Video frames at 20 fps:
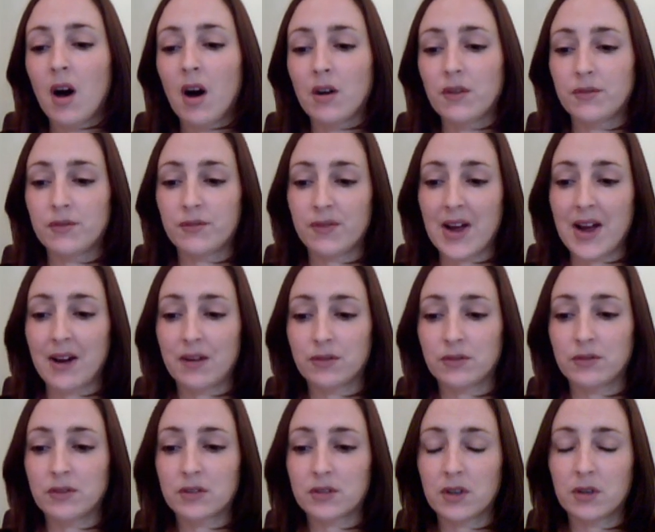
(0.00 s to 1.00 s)
I've
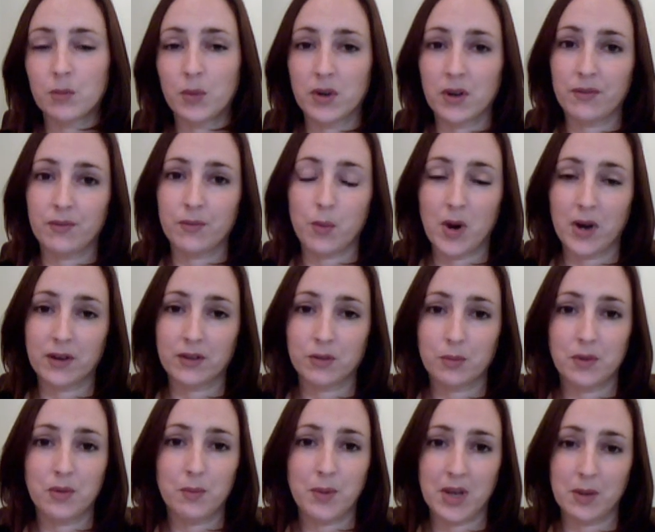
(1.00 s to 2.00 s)
found when I've
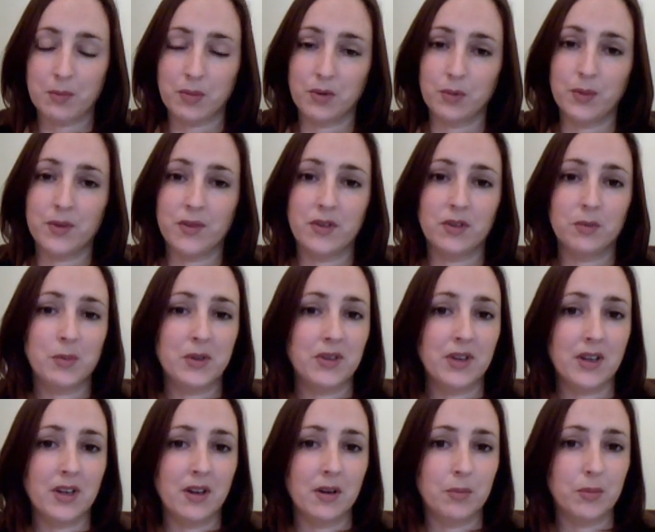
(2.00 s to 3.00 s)
worked with people with this
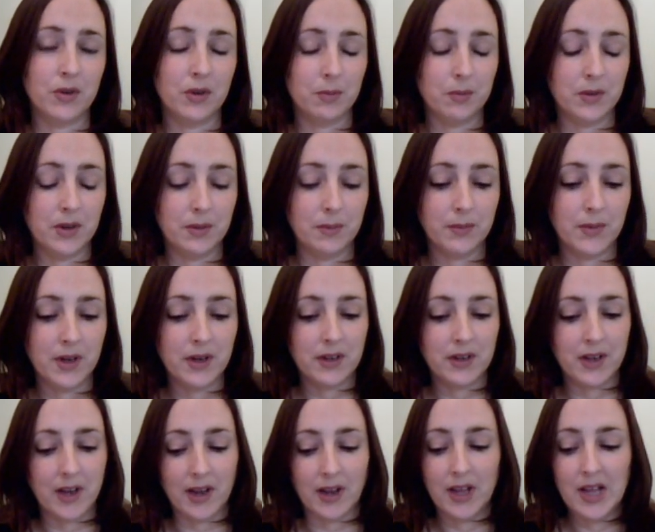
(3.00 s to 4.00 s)
particular problem,
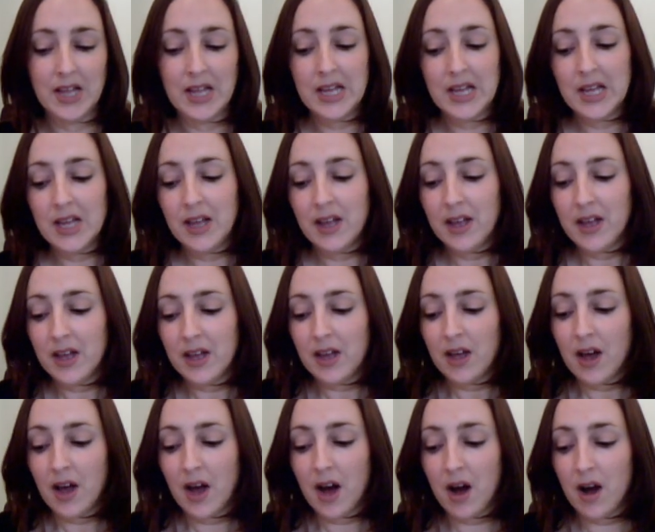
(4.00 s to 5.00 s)
okay?
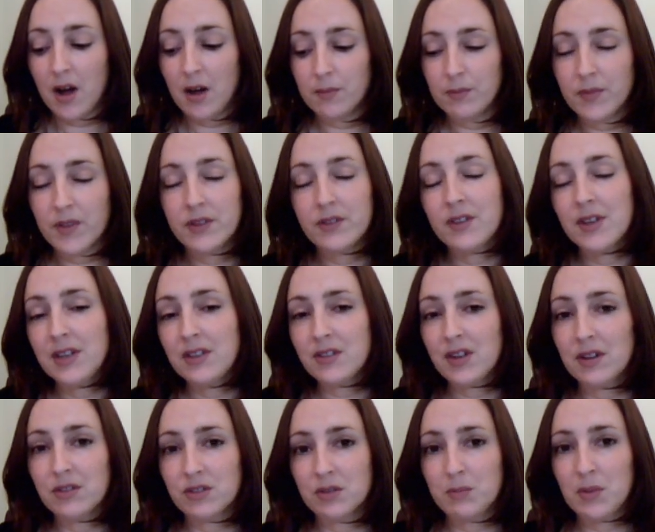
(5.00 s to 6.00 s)
The
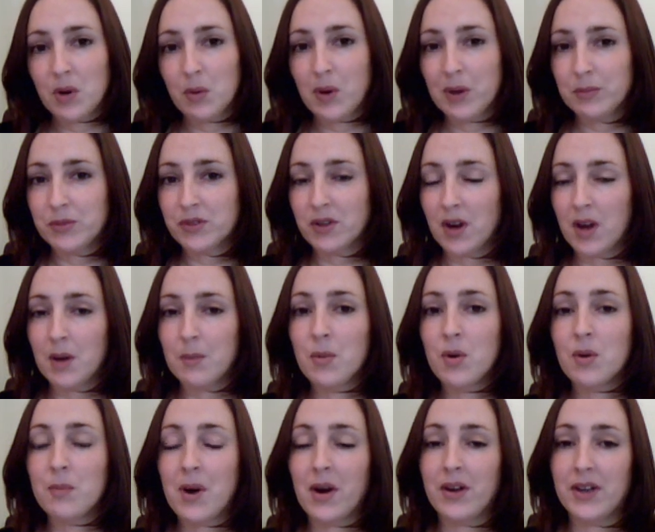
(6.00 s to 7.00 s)
details on my website are
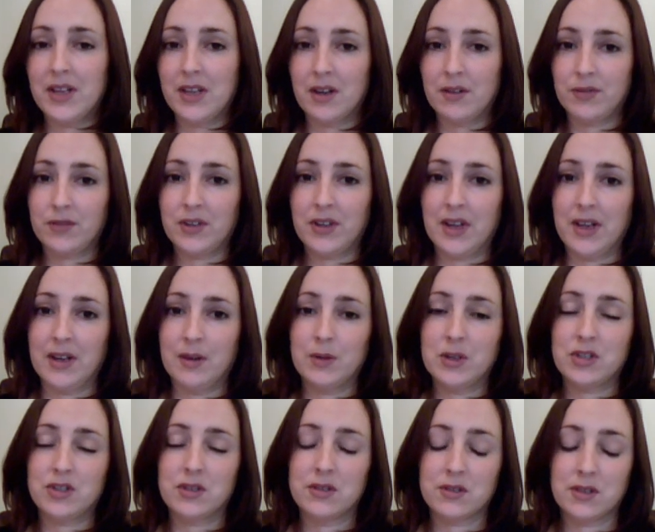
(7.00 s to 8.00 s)
more about EFT,
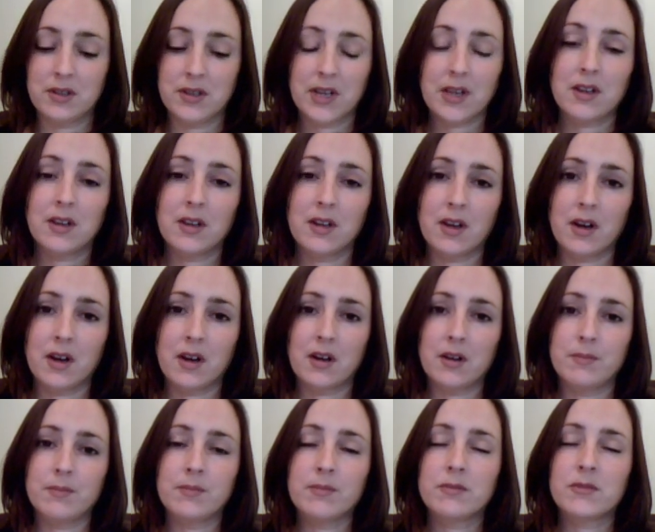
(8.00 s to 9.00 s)
which is at
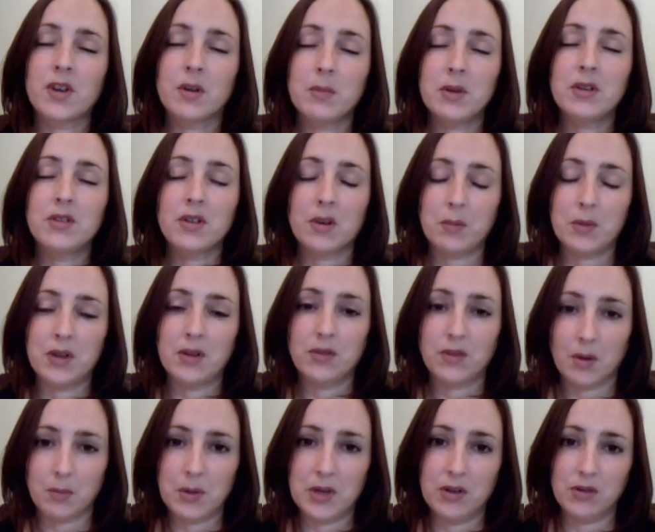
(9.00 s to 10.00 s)

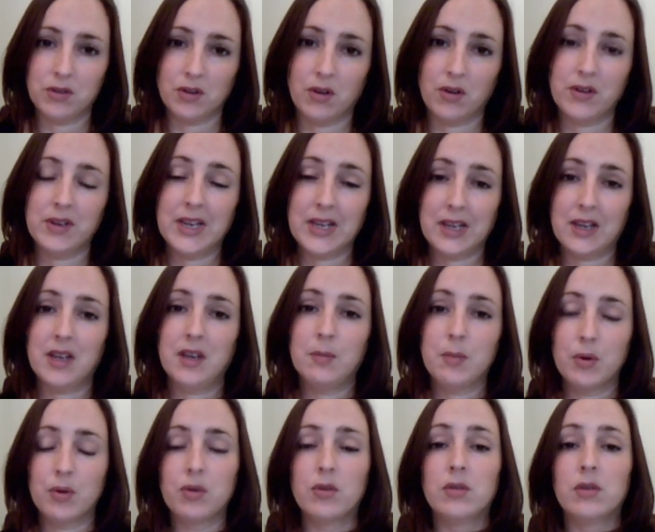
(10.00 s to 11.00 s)

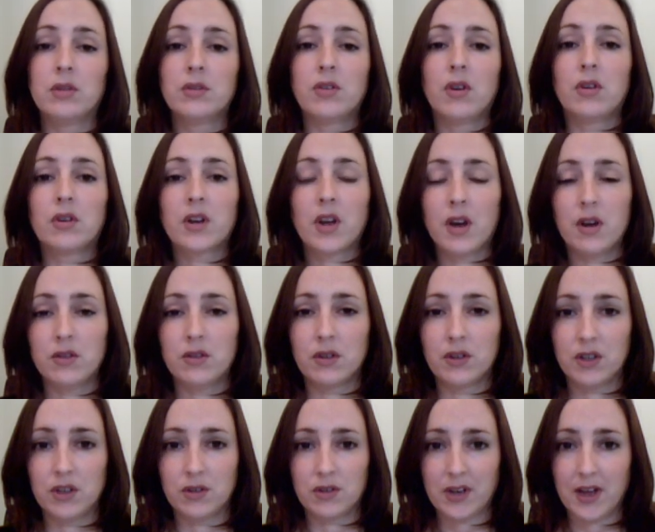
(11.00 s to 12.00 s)

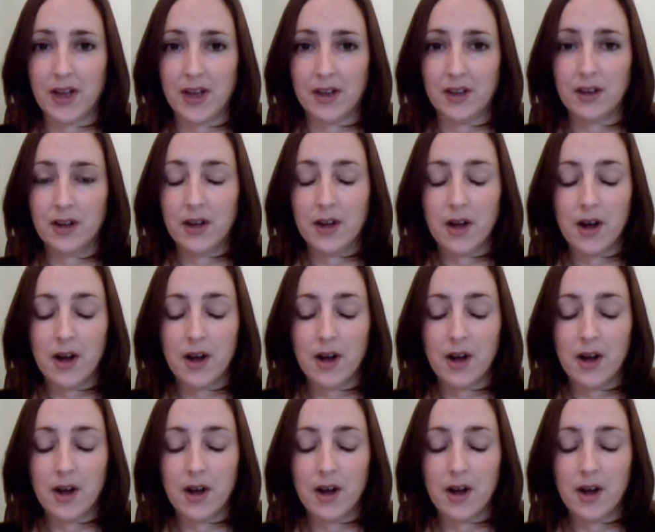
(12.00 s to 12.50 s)
www.nickyball.co.uk.